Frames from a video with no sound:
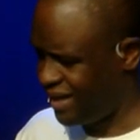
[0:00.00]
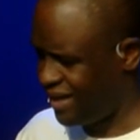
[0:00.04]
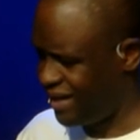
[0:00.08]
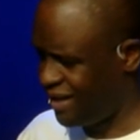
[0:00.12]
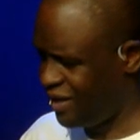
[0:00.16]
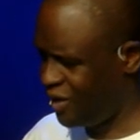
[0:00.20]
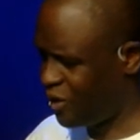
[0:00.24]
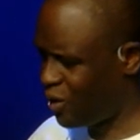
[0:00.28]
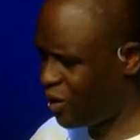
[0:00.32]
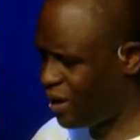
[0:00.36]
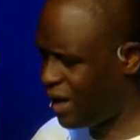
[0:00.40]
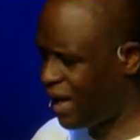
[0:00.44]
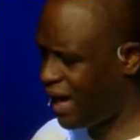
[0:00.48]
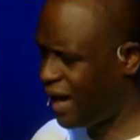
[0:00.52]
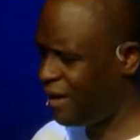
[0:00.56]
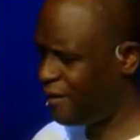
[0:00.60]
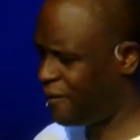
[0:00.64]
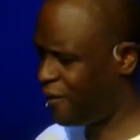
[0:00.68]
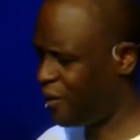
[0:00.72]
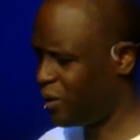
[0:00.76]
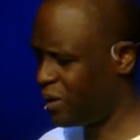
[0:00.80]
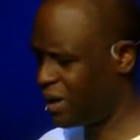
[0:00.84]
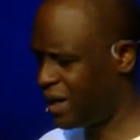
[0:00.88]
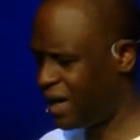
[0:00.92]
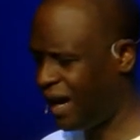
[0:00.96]
your life
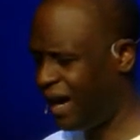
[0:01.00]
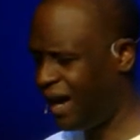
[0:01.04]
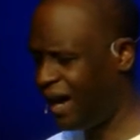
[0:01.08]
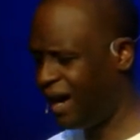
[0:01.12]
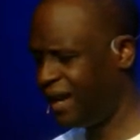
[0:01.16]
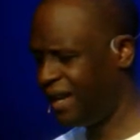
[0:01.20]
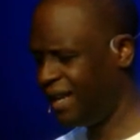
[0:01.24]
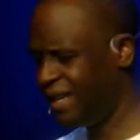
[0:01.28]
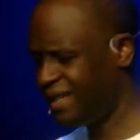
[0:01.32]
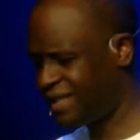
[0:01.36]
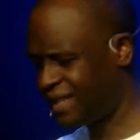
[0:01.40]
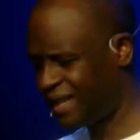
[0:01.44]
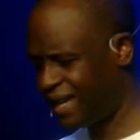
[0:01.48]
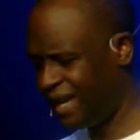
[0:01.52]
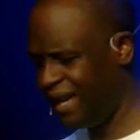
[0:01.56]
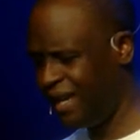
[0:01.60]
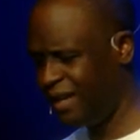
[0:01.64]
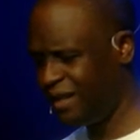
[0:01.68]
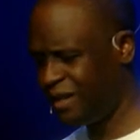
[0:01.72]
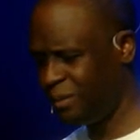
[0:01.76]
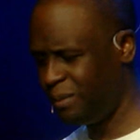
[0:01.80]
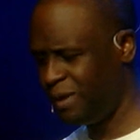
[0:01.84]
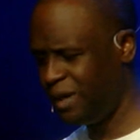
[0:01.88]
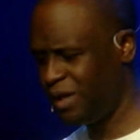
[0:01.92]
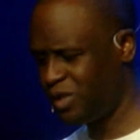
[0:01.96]
on God, his
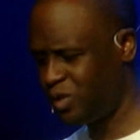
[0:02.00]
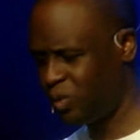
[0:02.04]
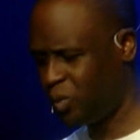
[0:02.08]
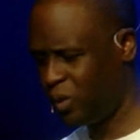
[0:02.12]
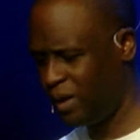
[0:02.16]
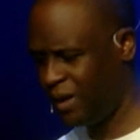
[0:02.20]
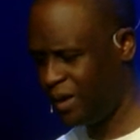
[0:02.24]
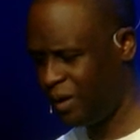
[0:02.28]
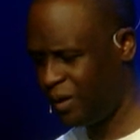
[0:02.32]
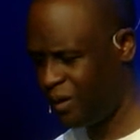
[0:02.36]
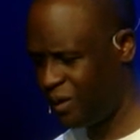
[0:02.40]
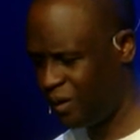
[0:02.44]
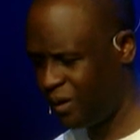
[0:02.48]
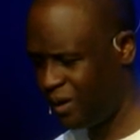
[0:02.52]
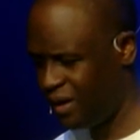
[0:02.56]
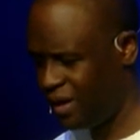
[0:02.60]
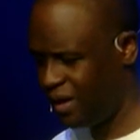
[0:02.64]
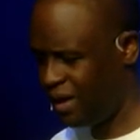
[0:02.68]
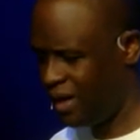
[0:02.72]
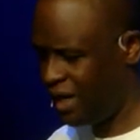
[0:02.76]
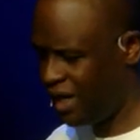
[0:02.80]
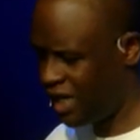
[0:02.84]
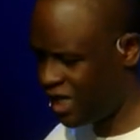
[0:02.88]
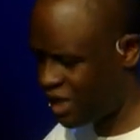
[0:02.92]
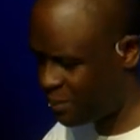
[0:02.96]
kingdom, his will,
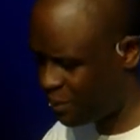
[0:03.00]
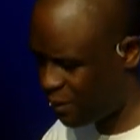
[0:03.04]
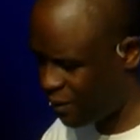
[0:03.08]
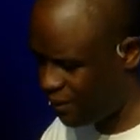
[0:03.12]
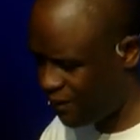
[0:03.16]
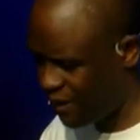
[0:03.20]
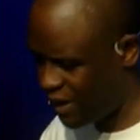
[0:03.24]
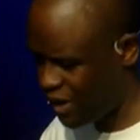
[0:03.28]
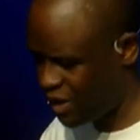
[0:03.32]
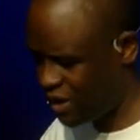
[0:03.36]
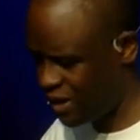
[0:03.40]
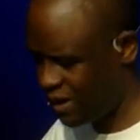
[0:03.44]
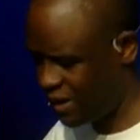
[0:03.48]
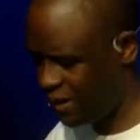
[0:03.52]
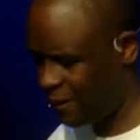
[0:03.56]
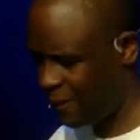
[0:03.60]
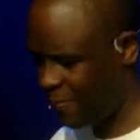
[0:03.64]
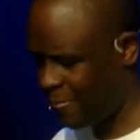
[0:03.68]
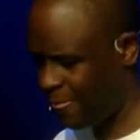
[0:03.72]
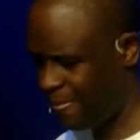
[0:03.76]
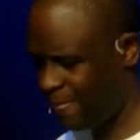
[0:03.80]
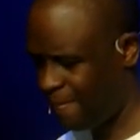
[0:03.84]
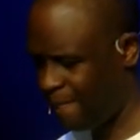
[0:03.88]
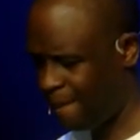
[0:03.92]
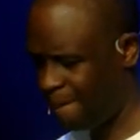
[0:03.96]
his provision,
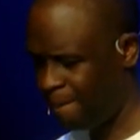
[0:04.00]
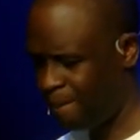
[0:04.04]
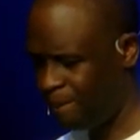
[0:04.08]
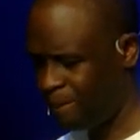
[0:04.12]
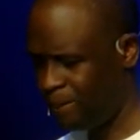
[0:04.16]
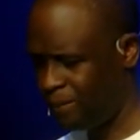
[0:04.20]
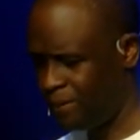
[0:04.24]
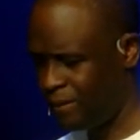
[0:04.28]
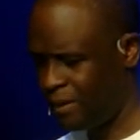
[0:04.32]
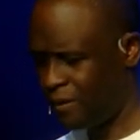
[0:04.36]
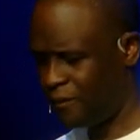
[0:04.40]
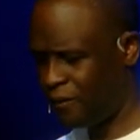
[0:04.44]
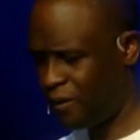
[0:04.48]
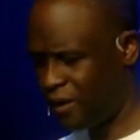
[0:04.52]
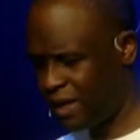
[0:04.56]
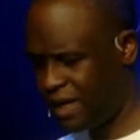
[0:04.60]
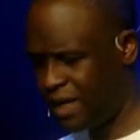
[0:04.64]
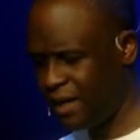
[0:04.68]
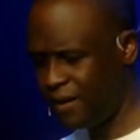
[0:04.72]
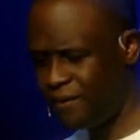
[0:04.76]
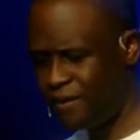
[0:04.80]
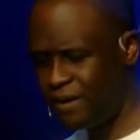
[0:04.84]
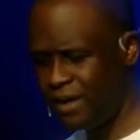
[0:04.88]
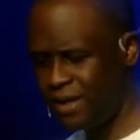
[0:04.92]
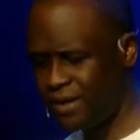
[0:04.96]

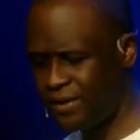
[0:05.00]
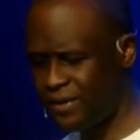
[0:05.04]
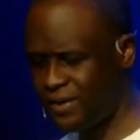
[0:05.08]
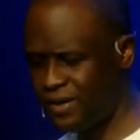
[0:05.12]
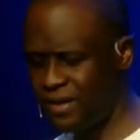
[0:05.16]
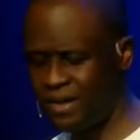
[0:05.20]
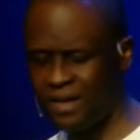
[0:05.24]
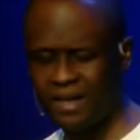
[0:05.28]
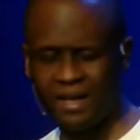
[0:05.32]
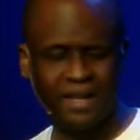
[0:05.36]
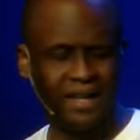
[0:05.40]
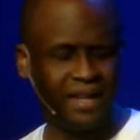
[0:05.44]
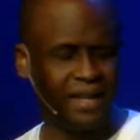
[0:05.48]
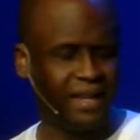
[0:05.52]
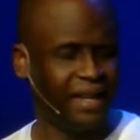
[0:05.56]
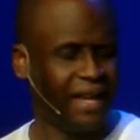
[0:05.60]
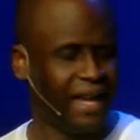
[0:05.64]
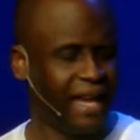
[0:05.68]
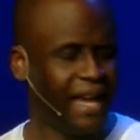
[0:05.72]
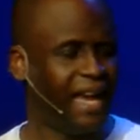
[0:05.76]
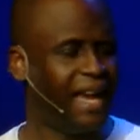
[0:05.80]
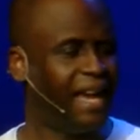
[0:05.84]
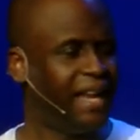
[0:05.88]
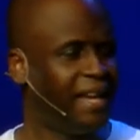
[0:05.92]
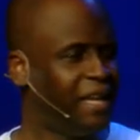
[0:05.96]
forgiveness,
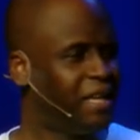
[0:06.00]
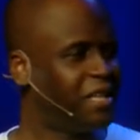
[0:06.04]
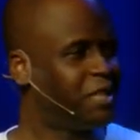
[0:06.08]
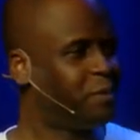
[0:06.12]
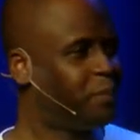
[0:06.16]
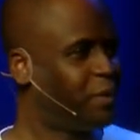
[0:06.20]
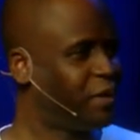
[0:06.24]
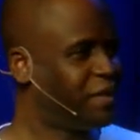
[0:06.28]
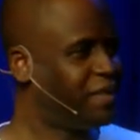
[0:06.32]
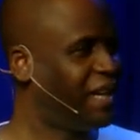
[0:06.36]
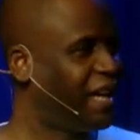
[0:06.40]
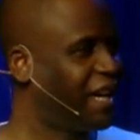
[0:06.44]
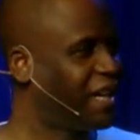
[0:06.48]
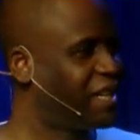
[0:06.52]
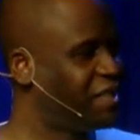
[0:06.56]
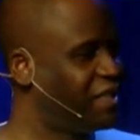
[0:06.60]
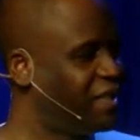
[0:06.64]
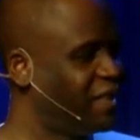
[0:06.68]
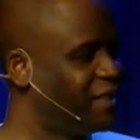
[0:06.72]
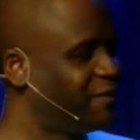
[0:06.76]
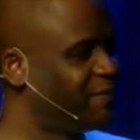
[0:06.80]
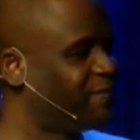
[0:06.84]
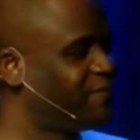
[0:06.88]
and his protection.